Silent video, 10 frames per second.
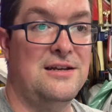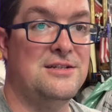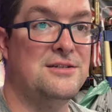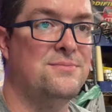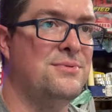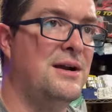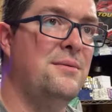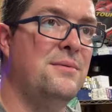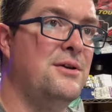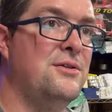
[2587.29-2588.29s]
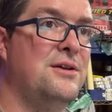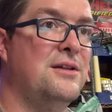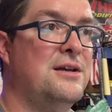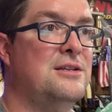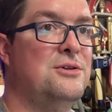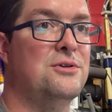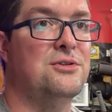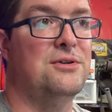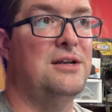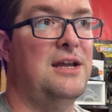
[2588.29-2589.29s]
It's probably only like 2 or
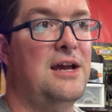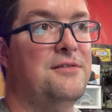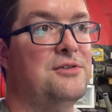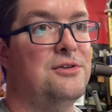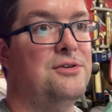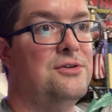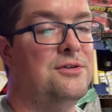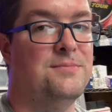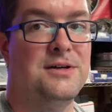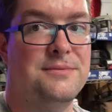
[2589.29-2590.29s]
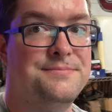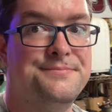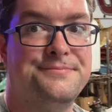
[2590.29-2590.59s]
3 in the afternoon, but